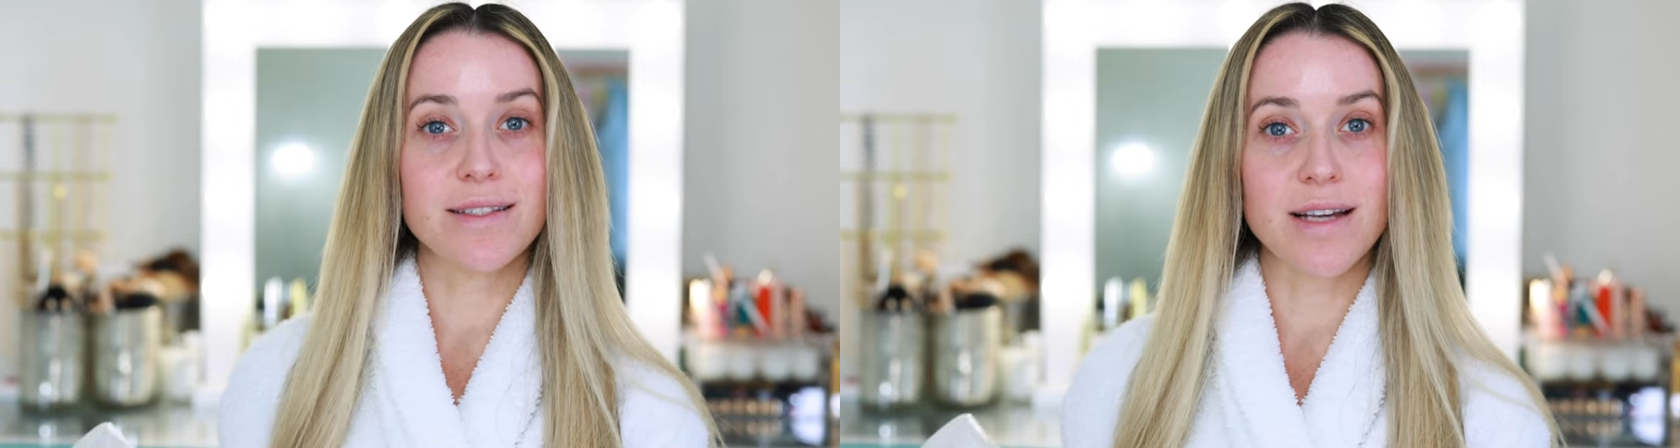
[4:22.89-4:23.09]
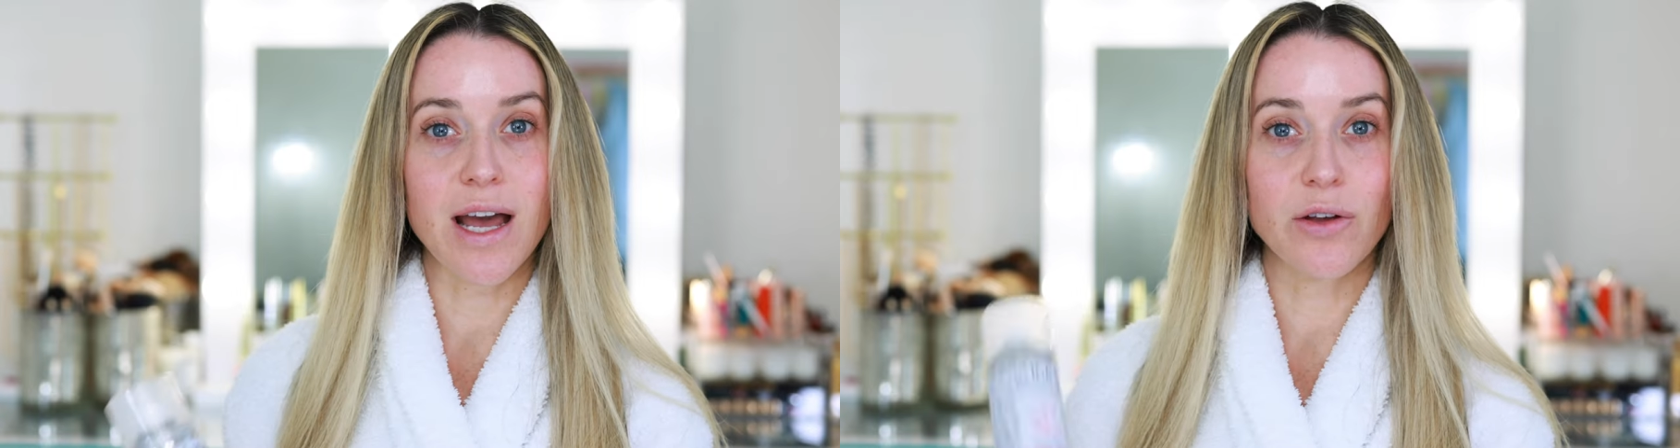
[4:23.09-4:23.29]

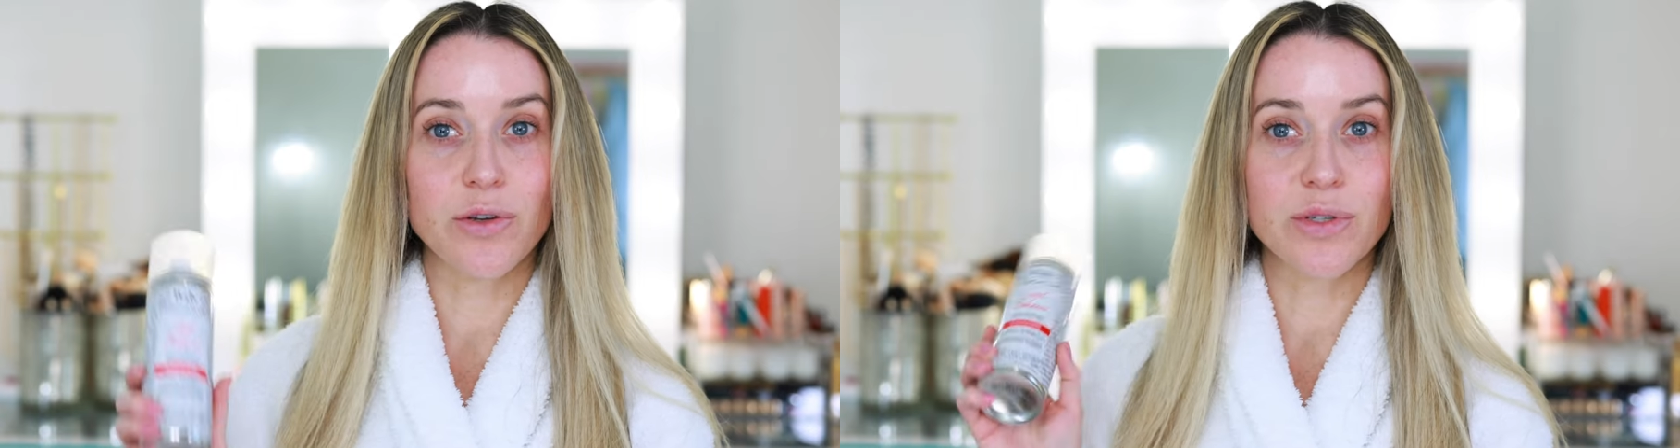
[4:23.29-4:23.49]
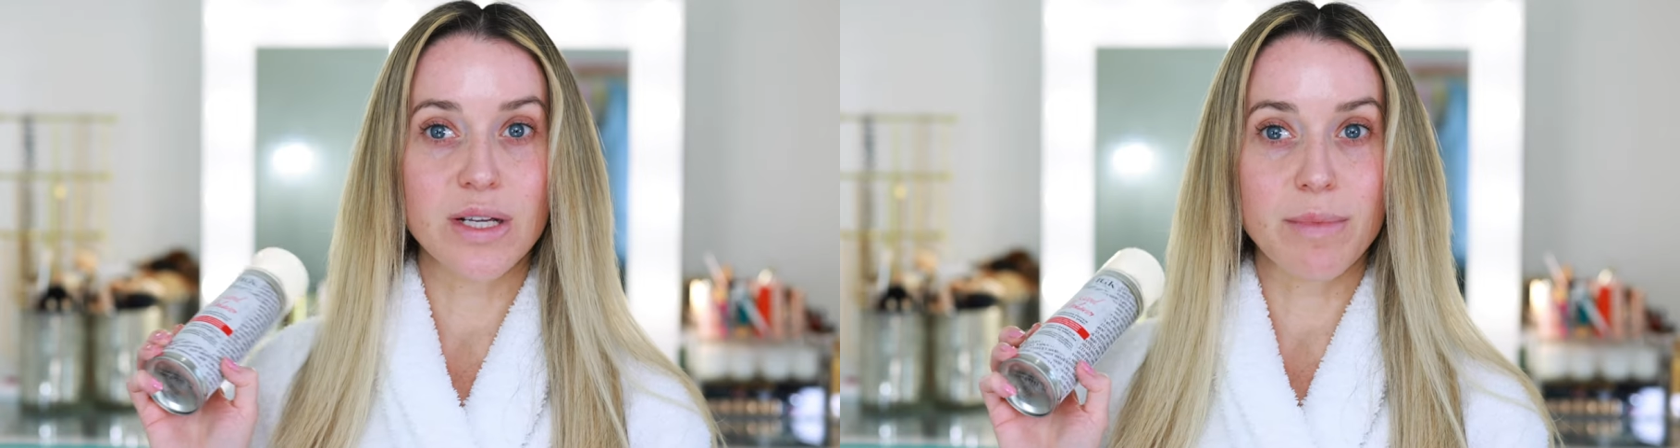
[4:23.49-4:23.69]
style
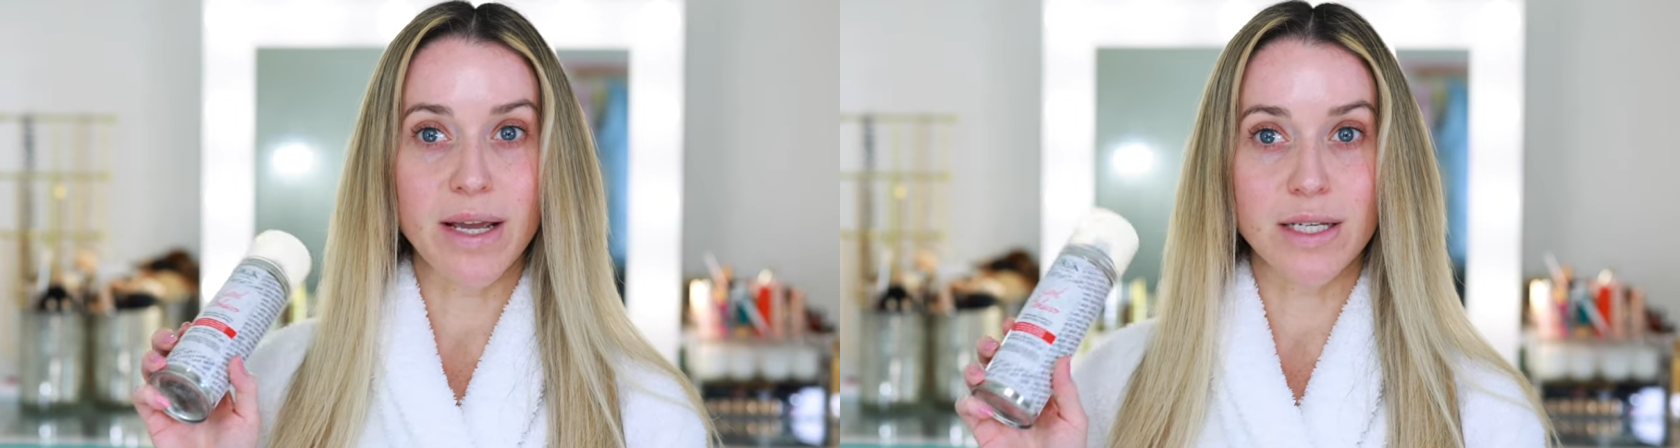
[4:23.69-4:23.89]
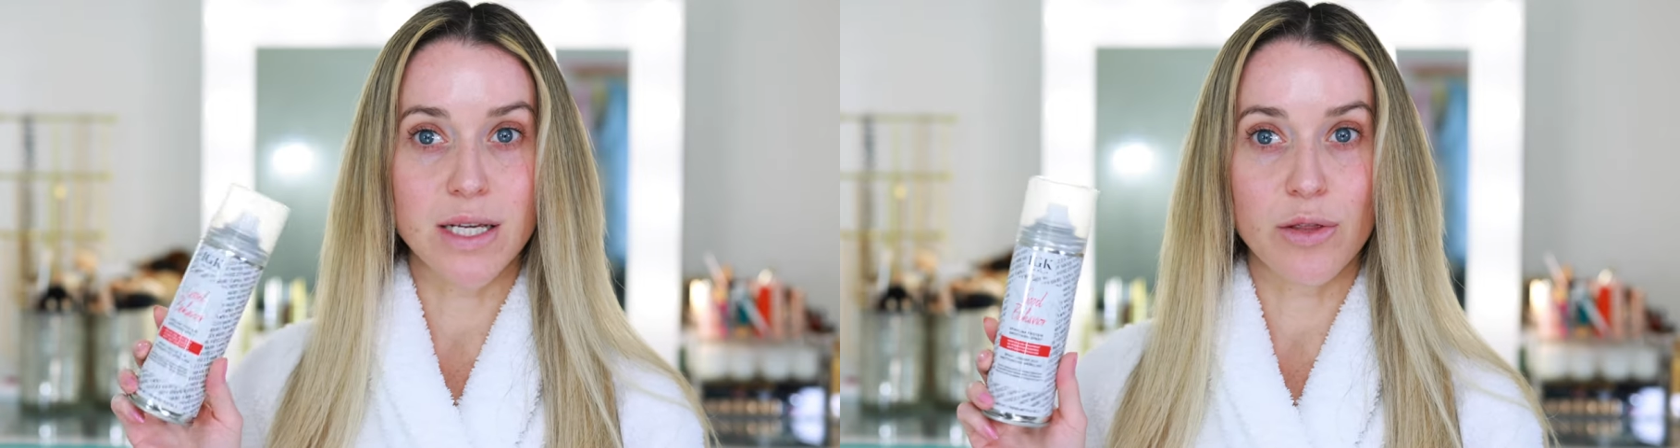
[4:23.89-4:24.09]
using
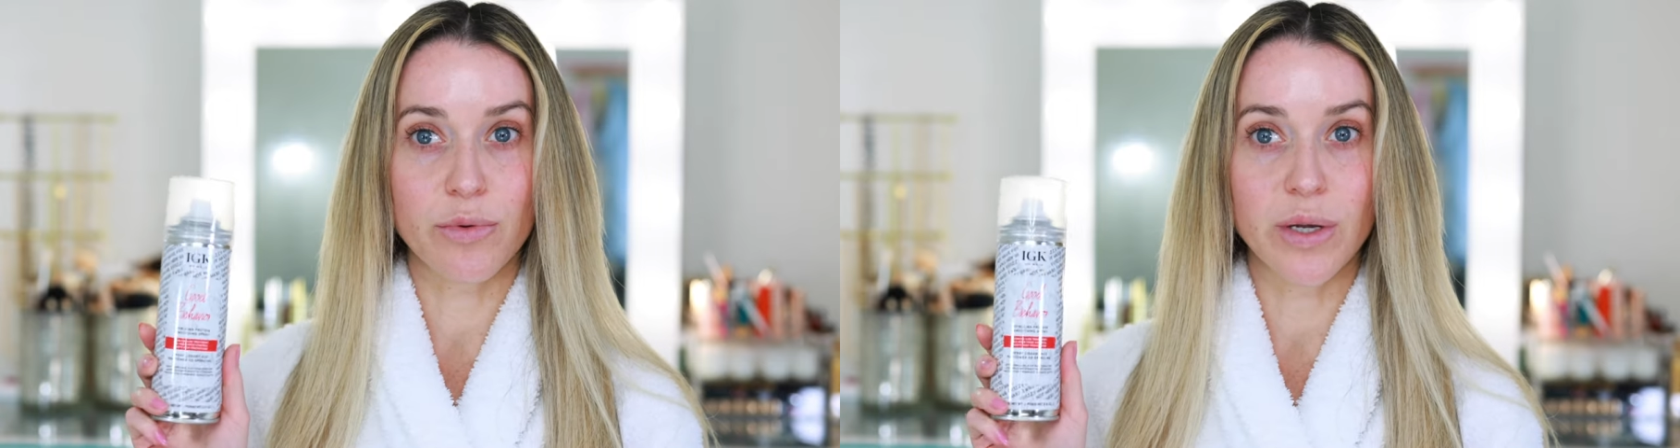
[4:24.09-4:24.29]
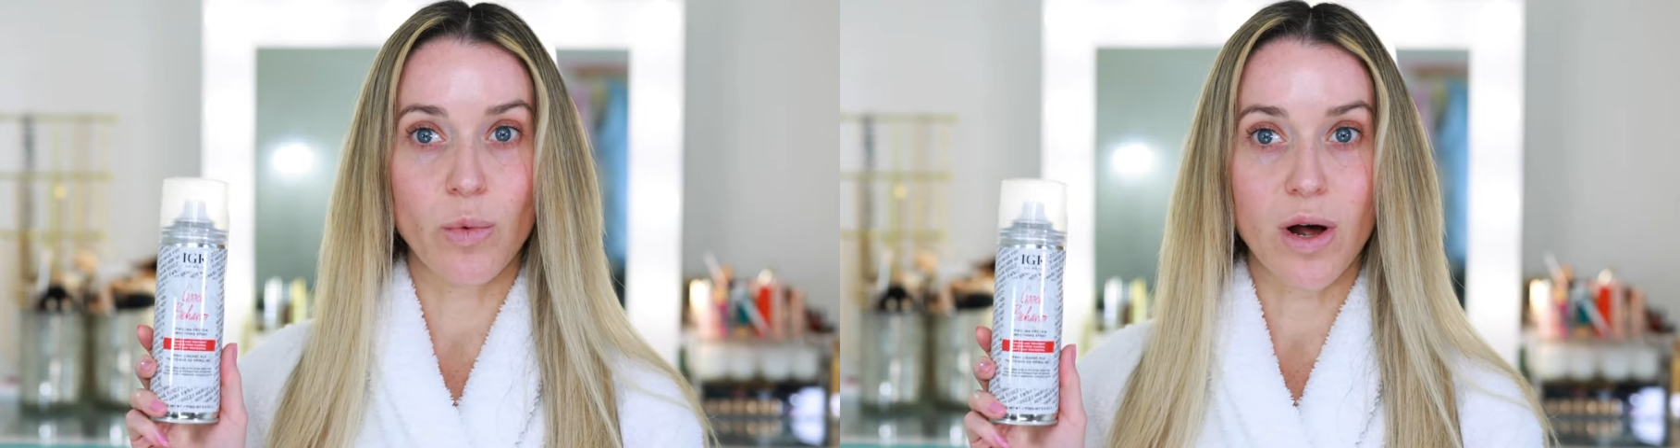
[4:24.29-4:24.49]
my
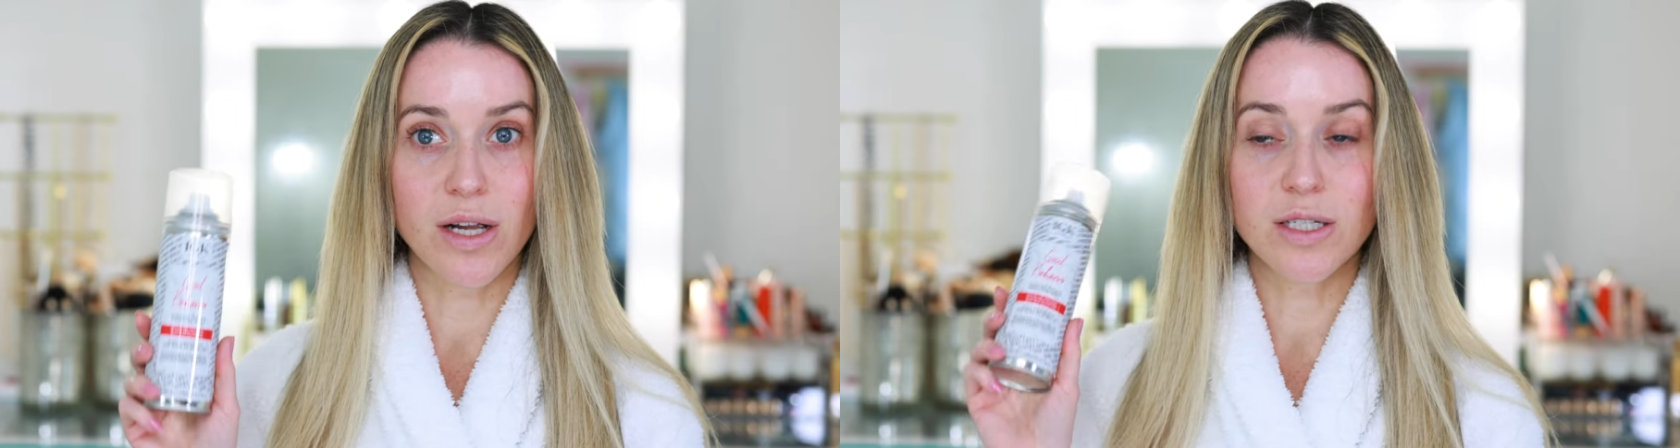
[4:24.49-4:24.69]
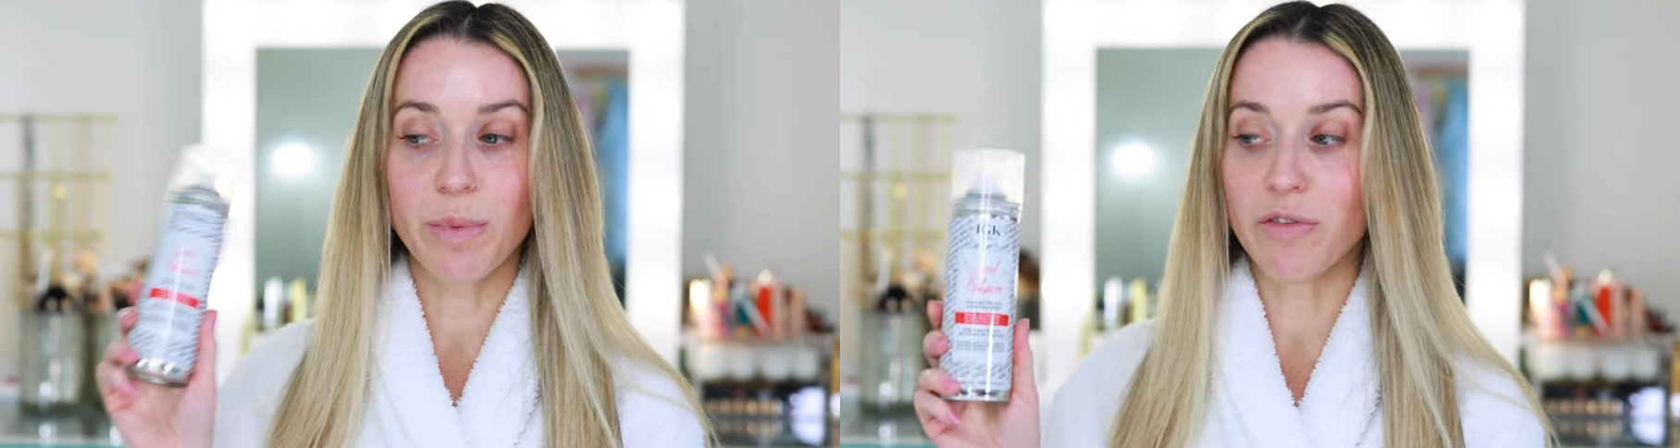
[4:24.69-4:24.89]
T3 wand,